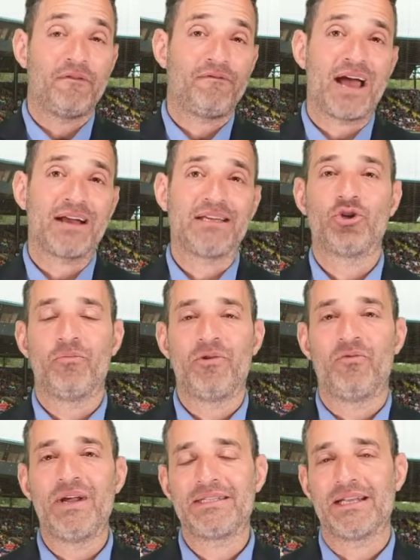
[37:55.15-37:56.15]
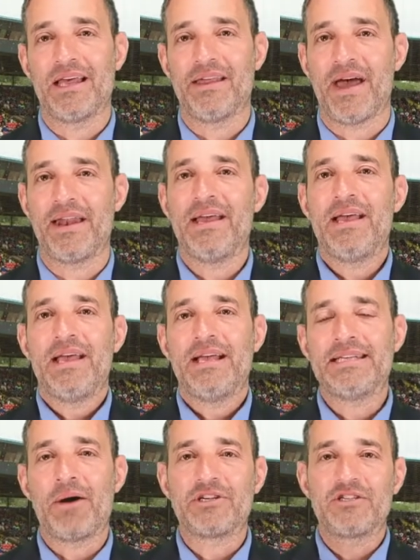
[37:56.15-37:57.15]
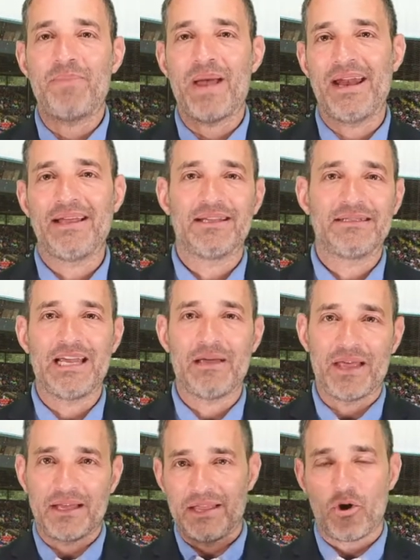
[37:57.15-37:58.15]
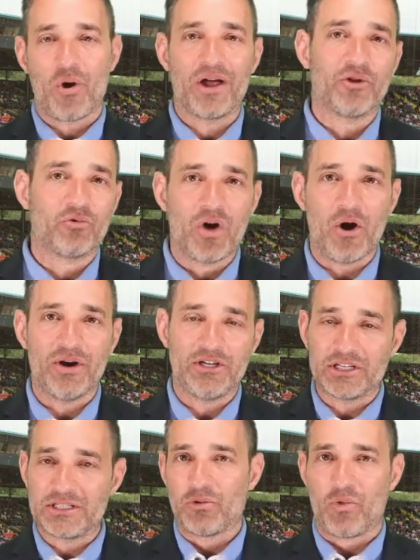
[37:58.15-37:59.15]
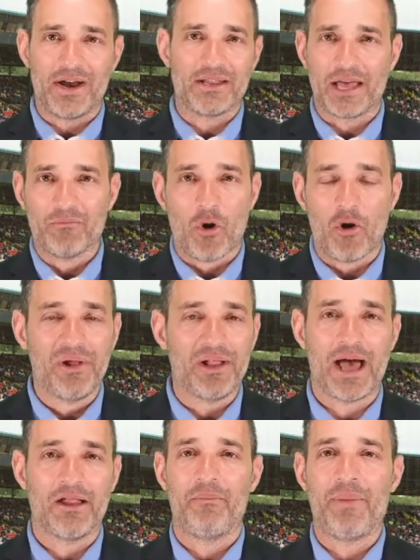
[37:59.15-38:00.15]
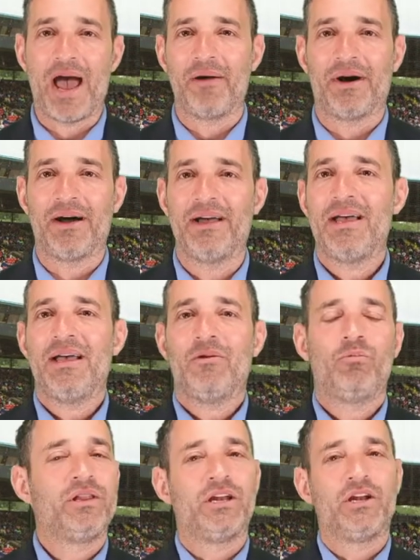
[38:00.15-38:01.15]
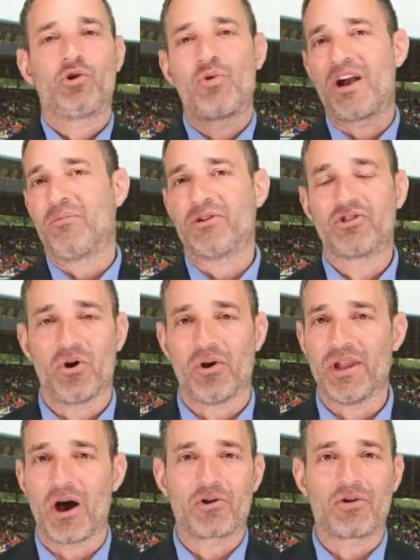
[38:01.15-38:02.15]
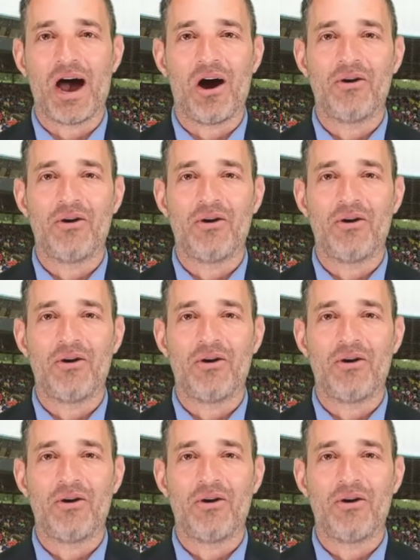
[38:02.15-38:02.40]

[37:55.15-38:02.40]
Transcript: And in fact, he told me recently that he's now expanding the team. They go on the road. He just did one in like Mobile, Alabama with an incredible sold-out